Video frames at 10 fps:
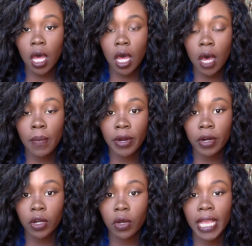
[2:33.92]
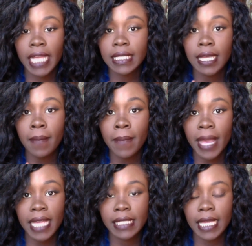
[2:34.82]
a miracle. It's
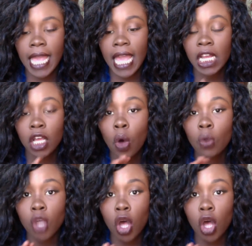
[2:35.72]
amazing and it goes